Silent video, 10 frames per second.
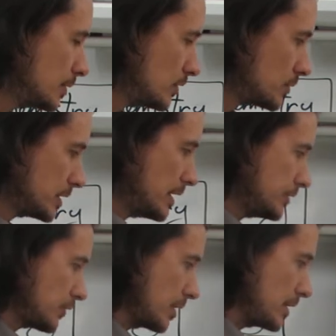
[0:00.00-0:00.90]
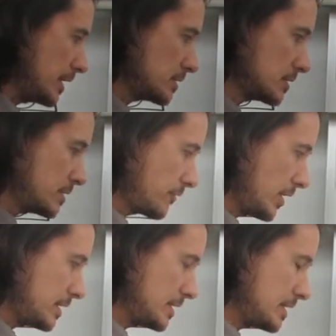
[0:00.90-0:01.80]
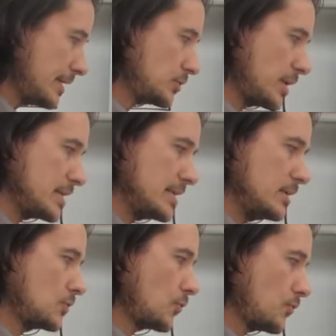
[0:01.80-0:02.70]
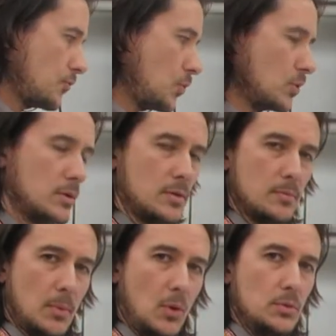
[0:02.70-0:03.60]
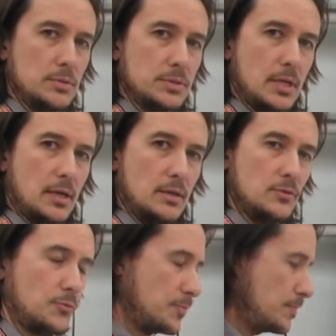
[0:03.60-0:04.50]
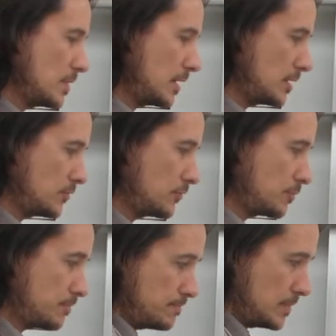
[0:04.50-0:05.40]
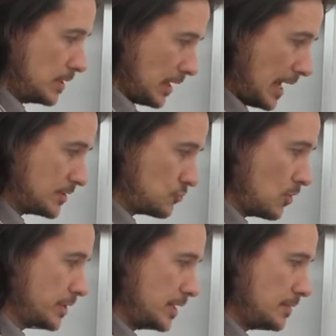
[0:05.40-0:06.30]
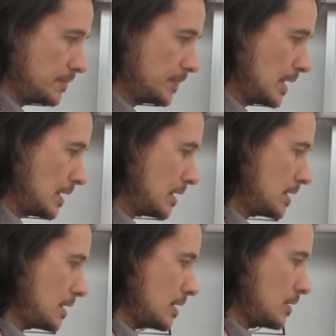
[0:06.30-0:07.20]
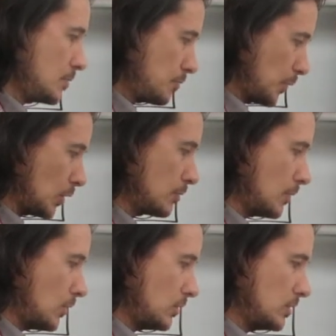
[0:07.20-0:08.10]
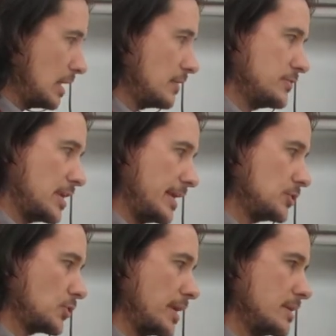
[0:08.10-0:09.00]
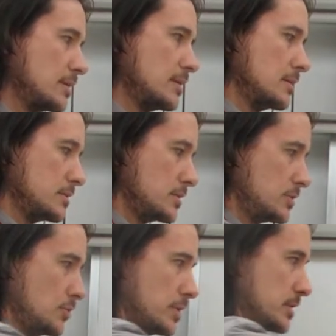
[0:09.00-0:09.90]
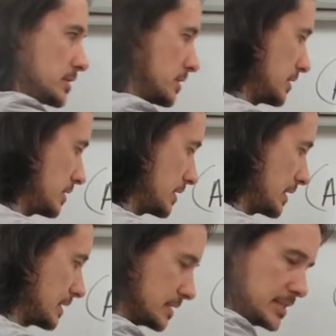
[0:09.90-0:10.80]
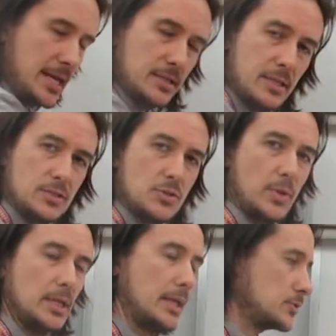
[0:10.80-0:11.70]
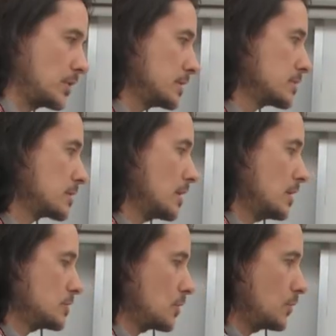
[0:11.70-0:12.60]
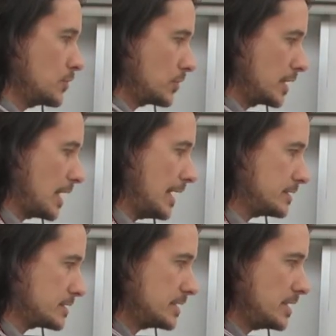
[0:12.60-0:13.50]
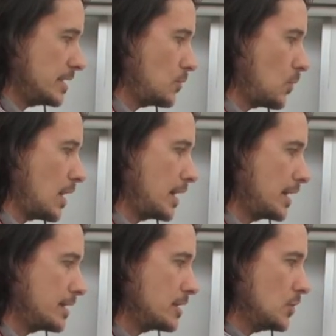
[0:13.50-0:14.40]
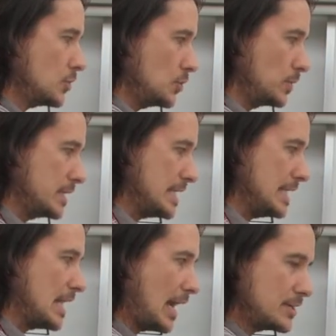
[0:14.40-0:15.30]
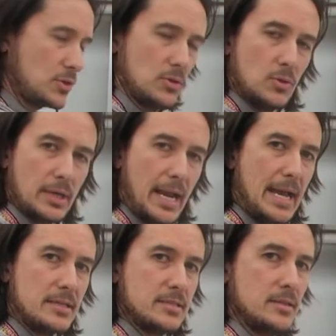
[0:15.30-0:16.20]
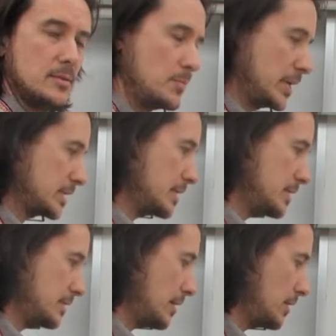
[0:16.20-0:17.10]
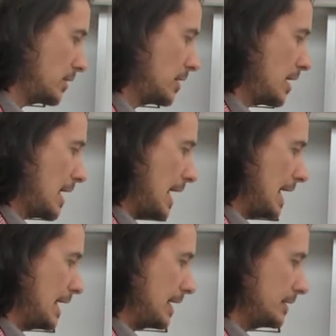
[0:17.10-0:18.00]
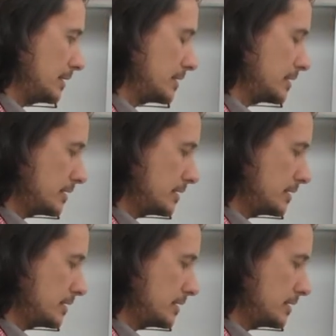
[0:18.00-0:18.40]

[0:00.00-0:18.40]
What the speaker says: But look what the nitrate needs, right? The nitrate needs 4 moles of hydronium per mole of nitrate to do this, to take these 3 electrons. So you can kind of see why you would need hydrochloric acid mixed in there and